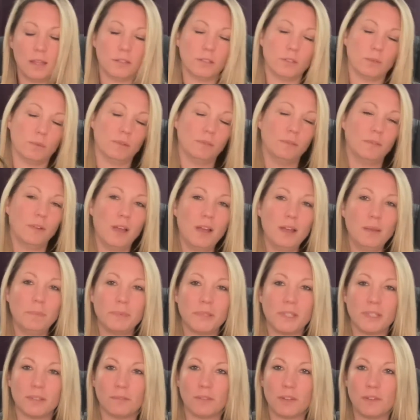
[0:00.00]
Two of
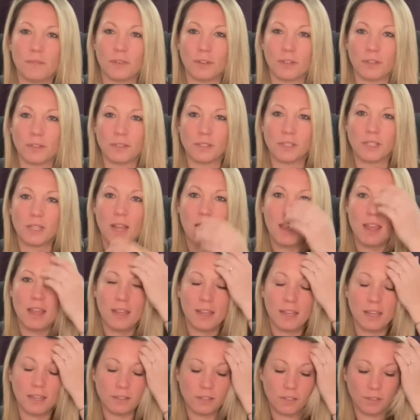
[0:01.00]
Cups in reverse.
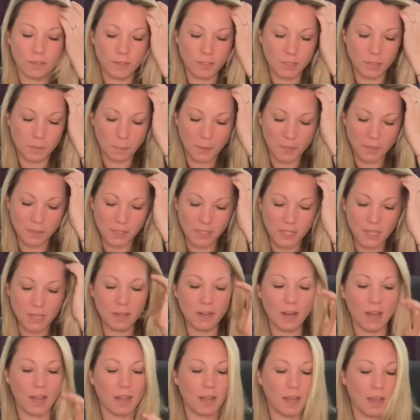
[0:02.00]
Cancer, this person,
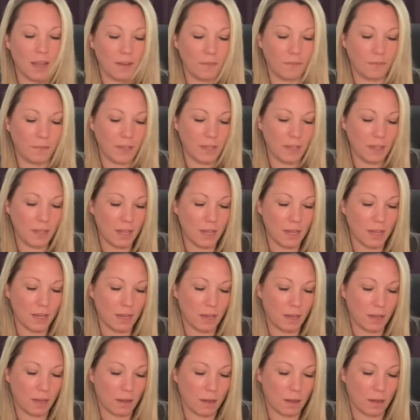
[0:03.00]
I, I feel
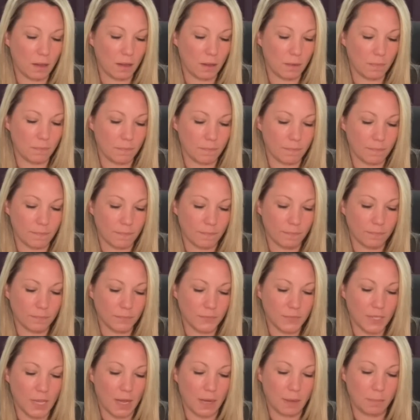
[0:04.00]
like um,
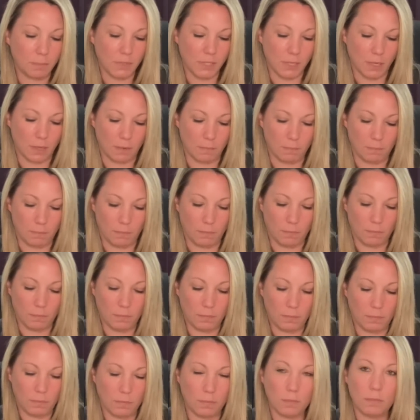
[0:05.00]
time's up
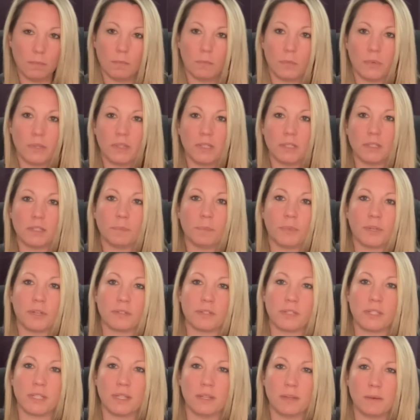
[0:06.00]
with this
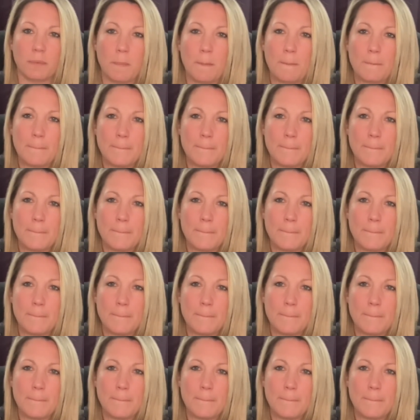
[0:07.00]
person.